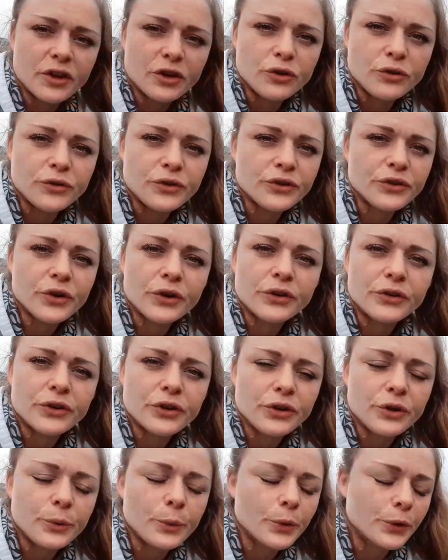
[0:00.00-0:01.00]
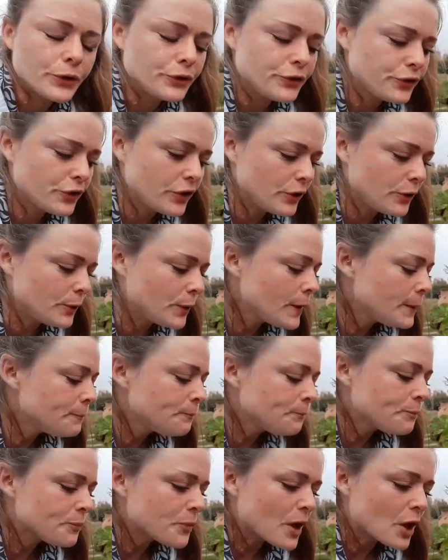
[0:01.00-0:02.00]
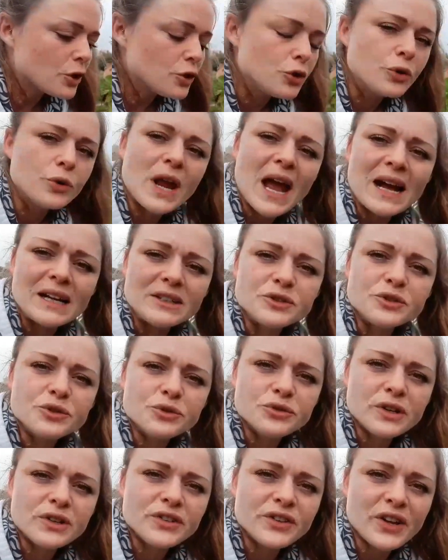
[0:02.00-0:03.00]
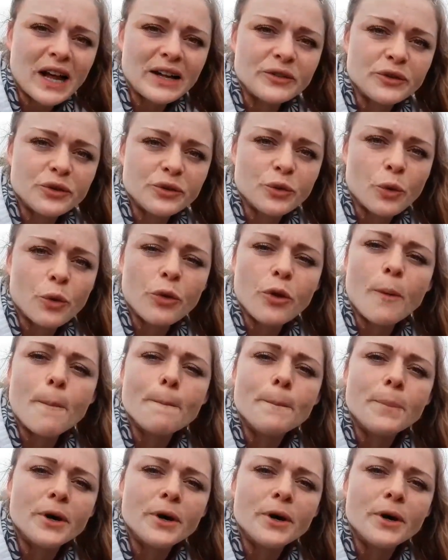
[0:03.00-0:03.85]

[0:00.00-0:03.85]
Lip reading: that you decide that you want to do, you can sand store them,